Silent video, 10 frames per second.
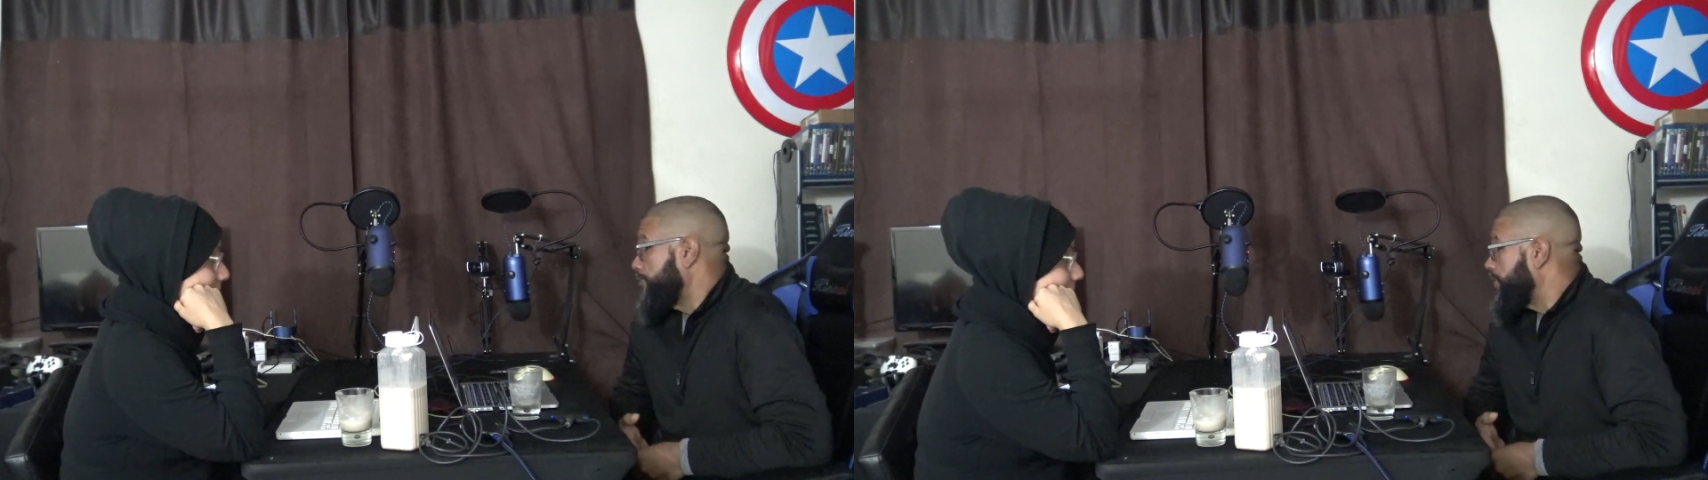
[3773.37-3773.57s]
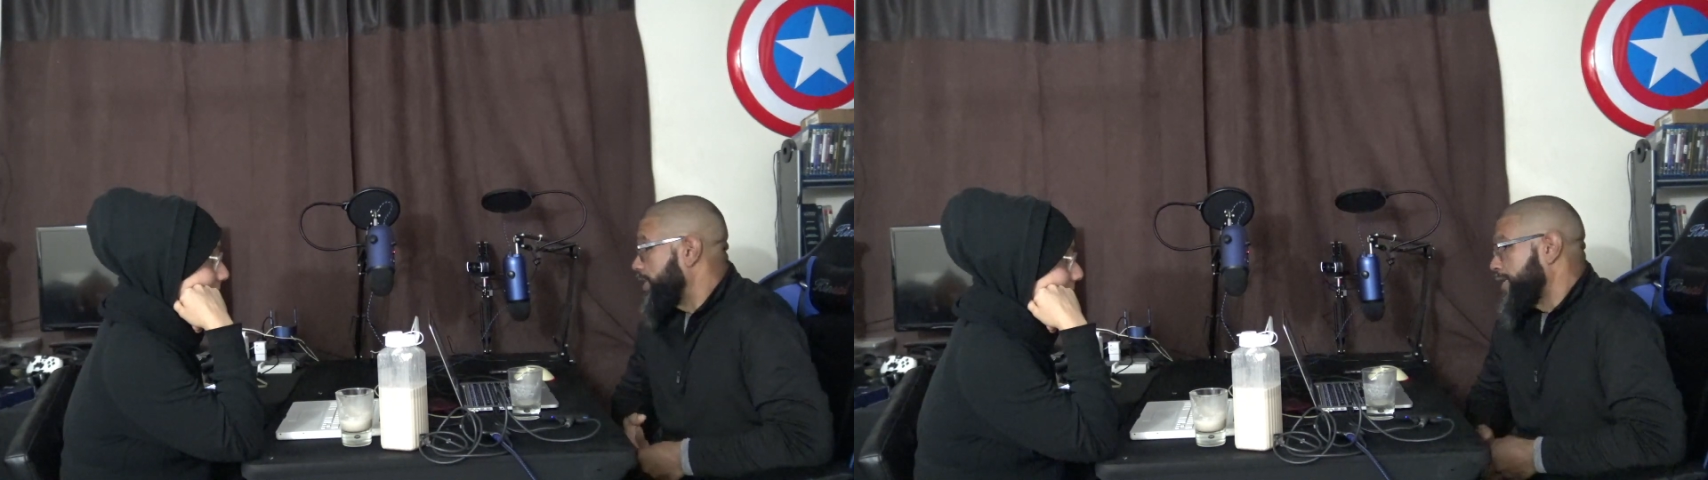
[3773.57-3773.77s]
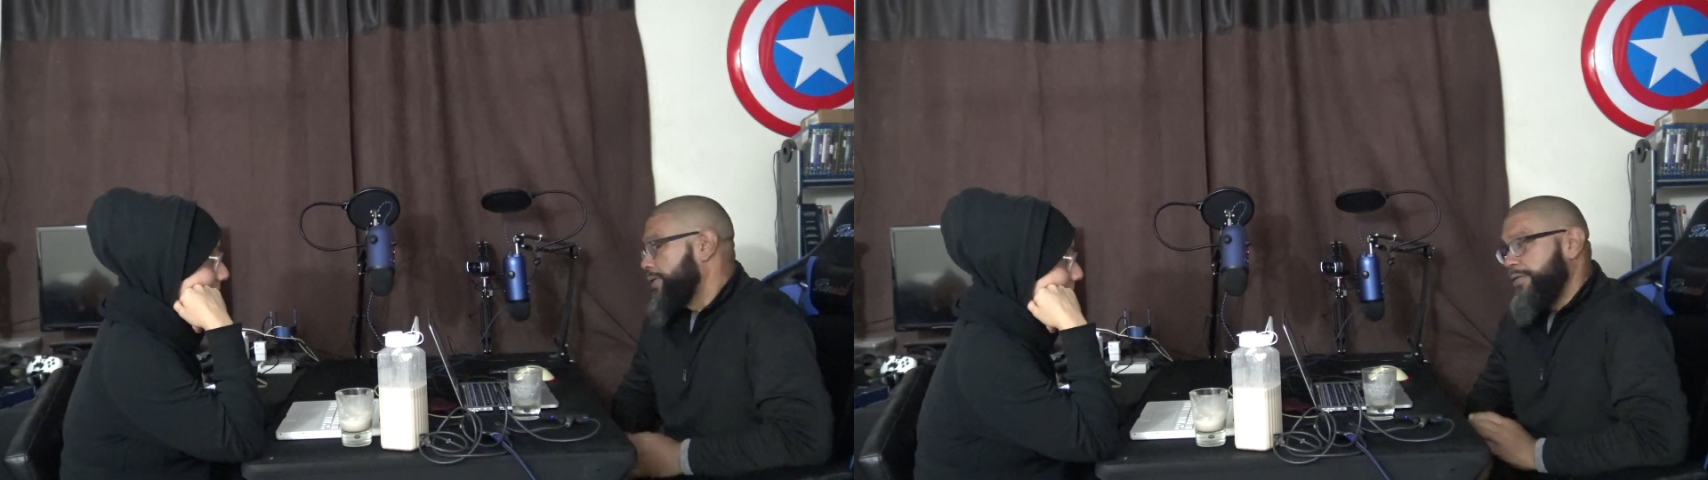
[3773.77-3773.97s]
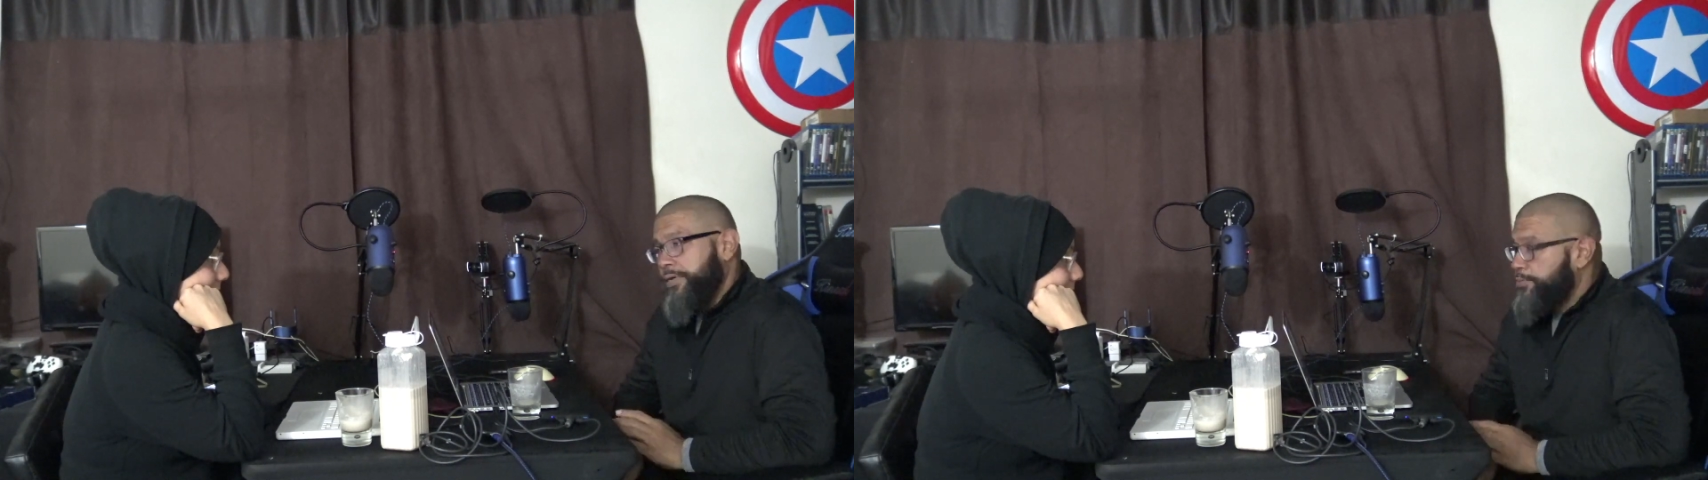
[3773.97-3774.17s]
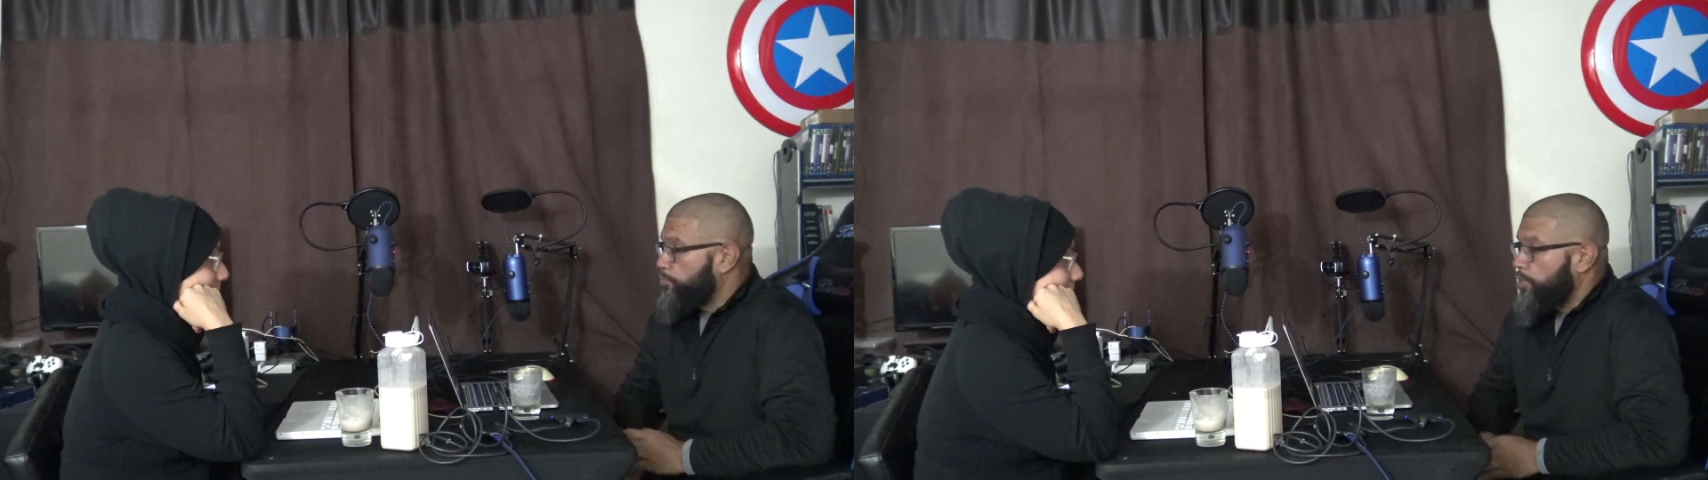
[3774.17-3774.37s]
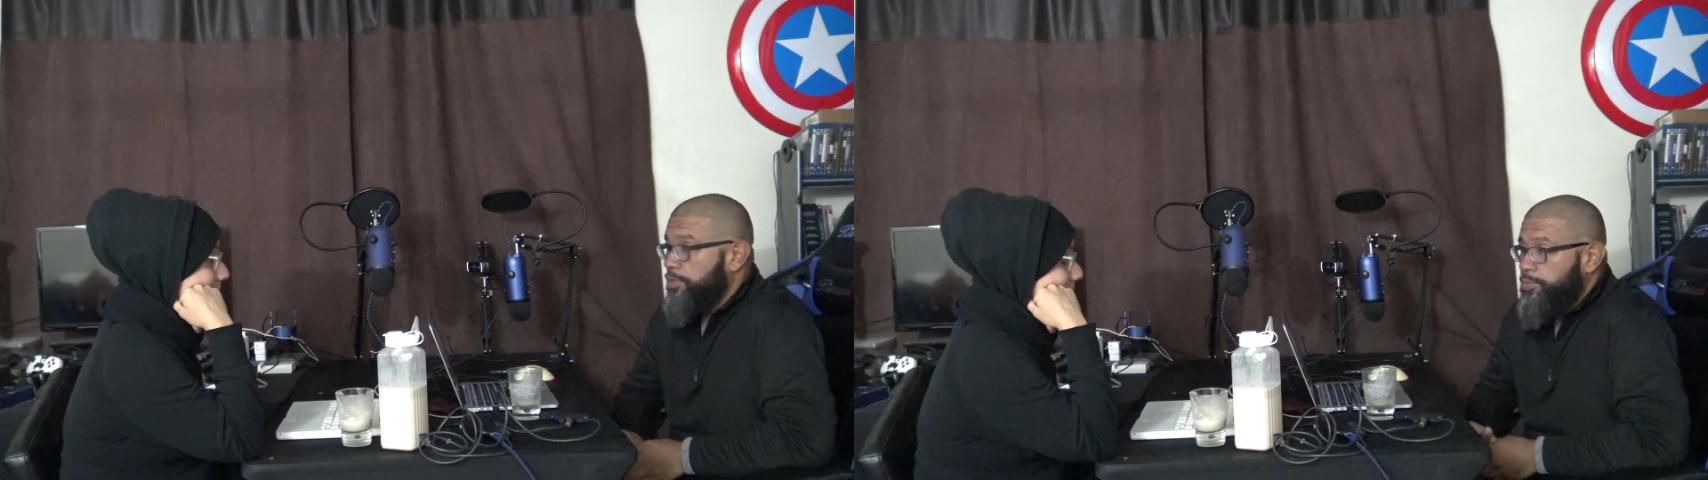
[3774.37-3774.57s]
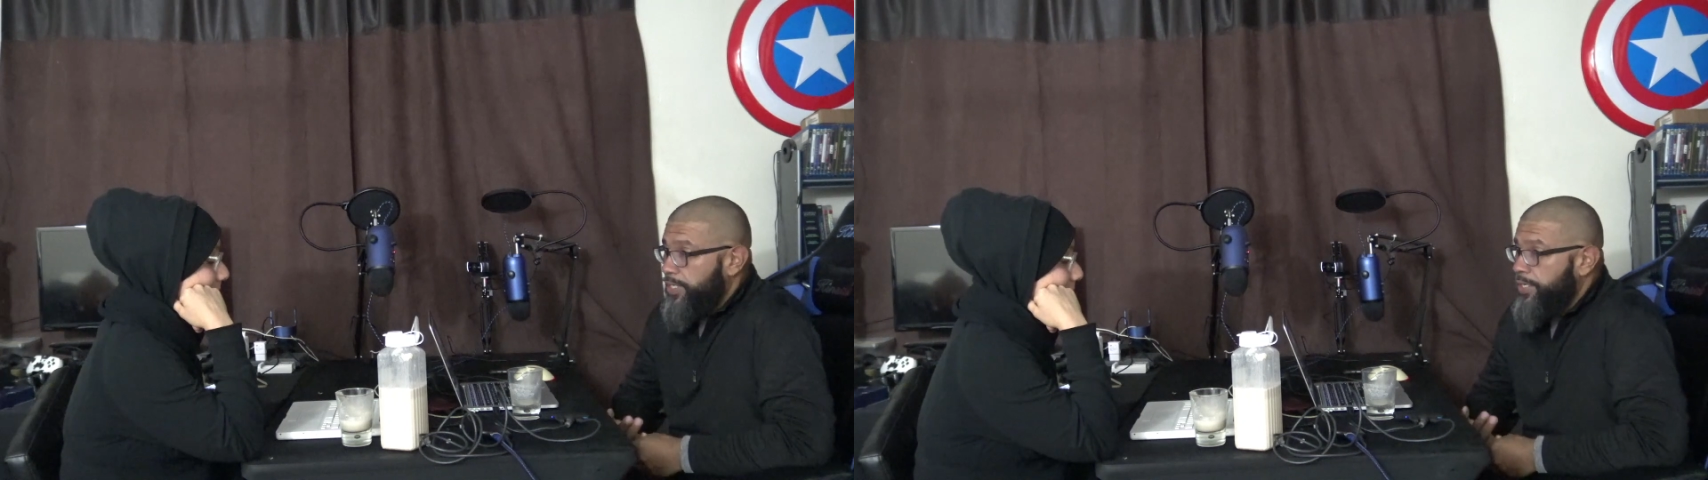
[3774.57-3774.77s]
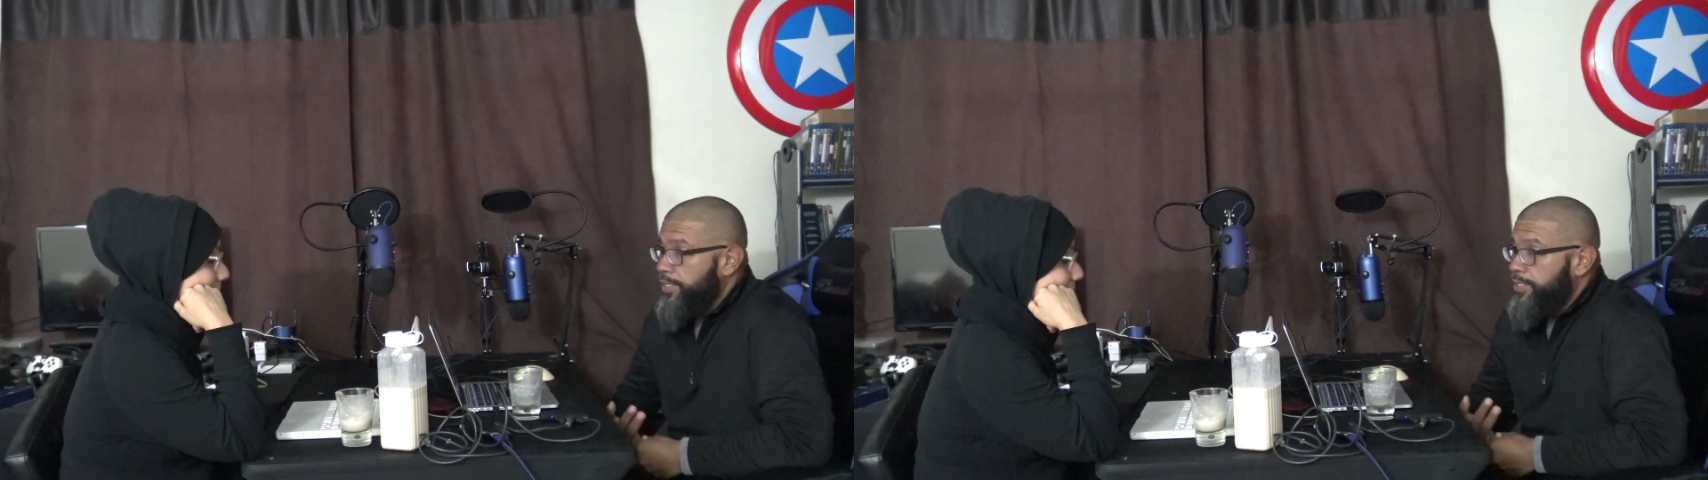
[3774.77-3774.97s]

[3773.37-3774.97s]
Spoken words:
And if I can't, walk away.